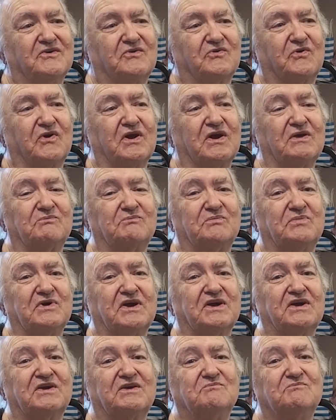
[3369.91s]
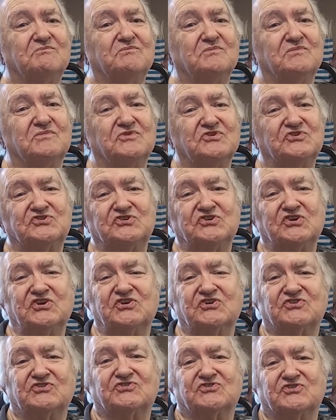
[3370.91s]
great big
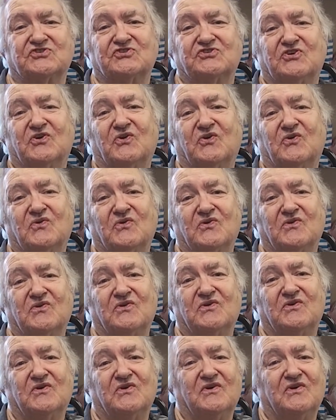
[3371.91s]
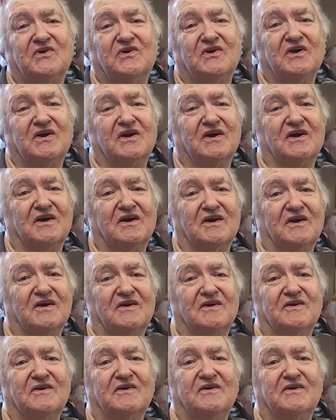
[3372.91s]
machines, you know, uh,